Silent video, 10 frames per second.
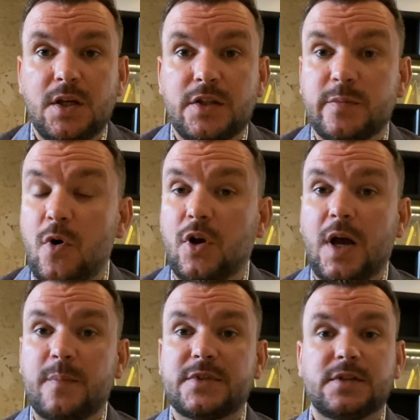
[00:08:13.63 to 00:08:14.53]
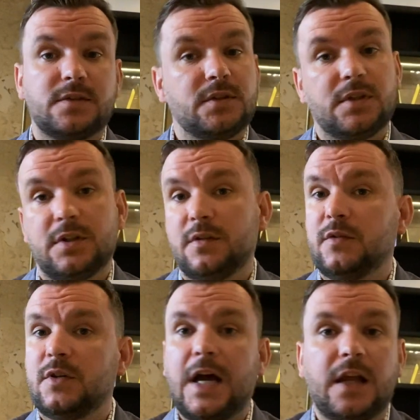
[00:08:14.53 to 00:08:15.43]
Small caps,
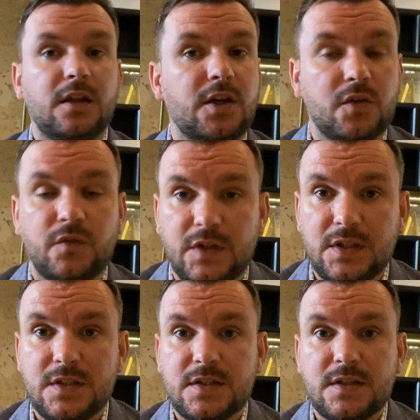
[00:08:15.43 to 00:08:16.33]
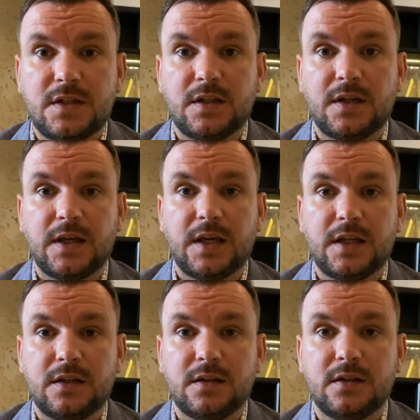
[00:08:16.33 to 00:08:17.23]
highly convinced,
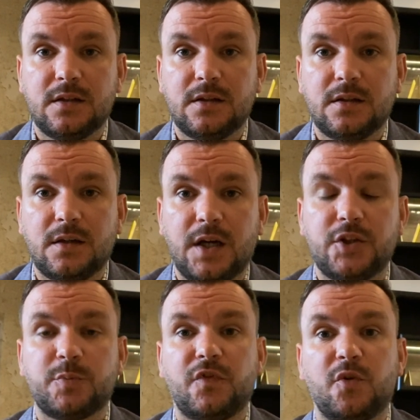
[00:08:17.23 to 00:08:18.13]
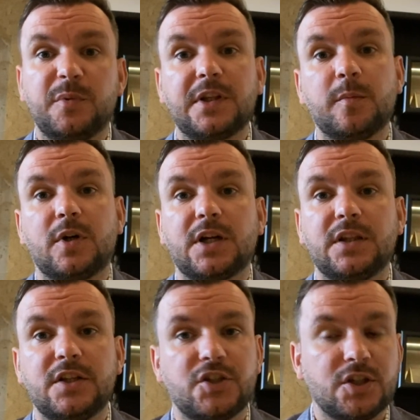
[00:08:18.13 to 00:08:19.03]
underperforming the
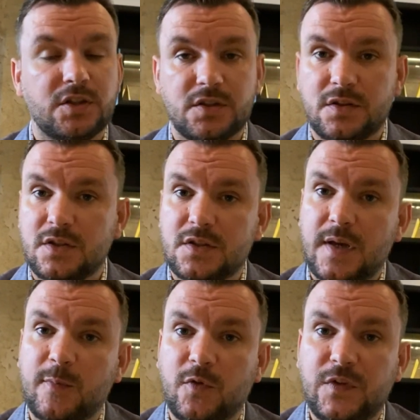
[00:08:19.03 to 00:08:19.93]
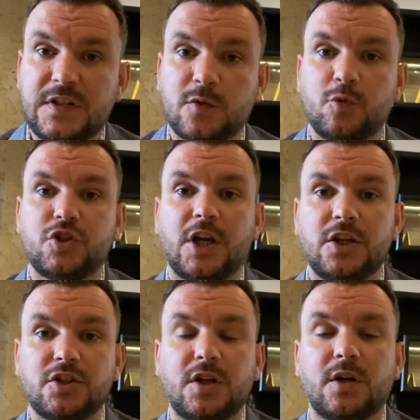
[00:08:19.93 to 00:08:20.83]
market this year. I'm convinced it will
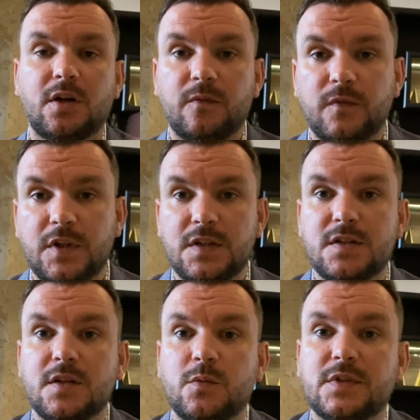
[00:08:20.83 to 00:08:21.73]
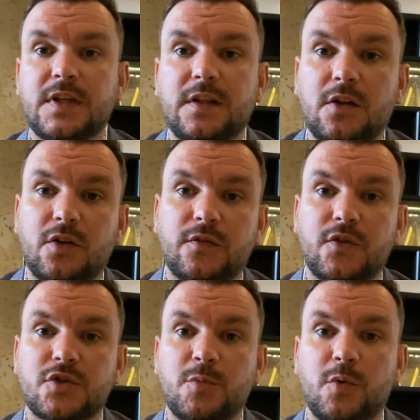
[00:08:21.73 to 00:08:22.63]
change, and I'm convinced it will send a lot of
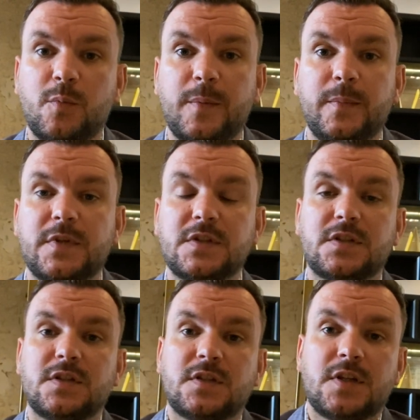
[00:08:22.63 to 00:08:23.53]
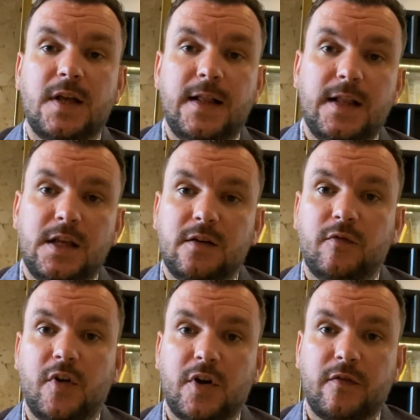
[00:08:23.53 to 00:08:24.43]
those small businesses
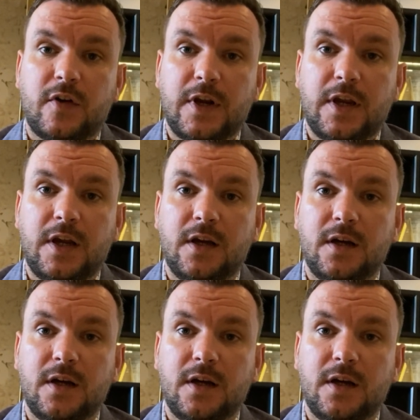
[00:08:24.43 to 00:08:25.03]
very, very